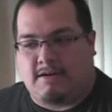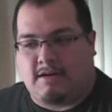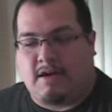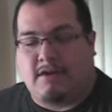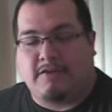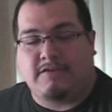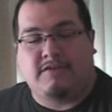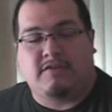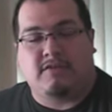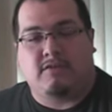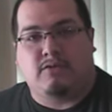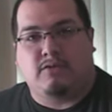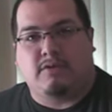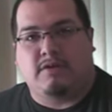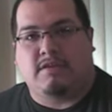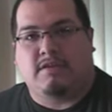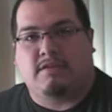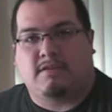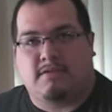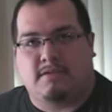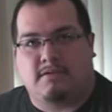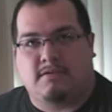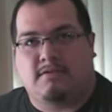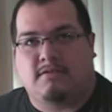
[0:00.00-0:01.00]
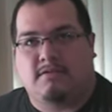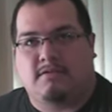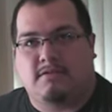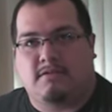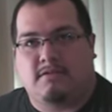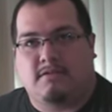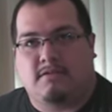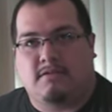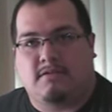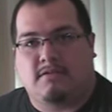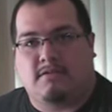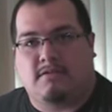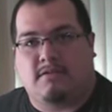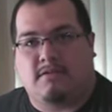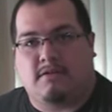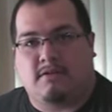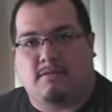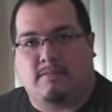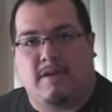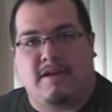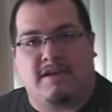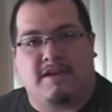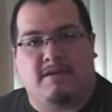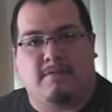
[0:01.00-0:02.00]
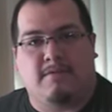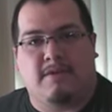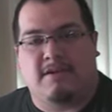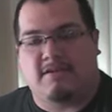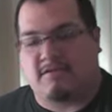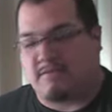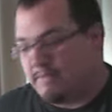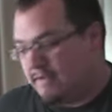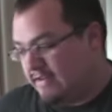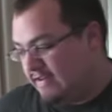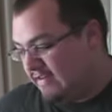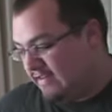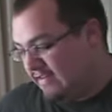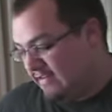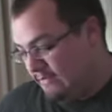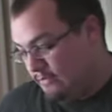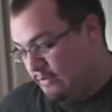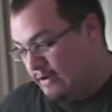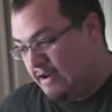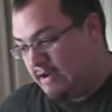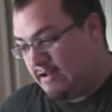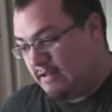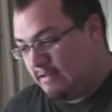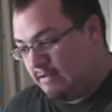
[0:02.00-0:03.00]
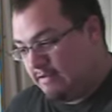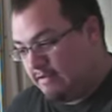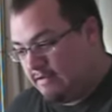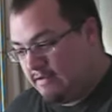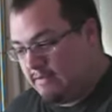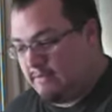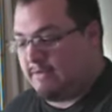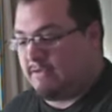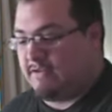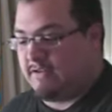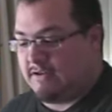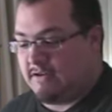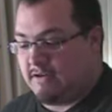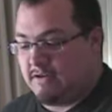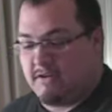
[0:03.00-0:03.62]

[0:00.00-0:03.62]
also with making measurements as well. That was a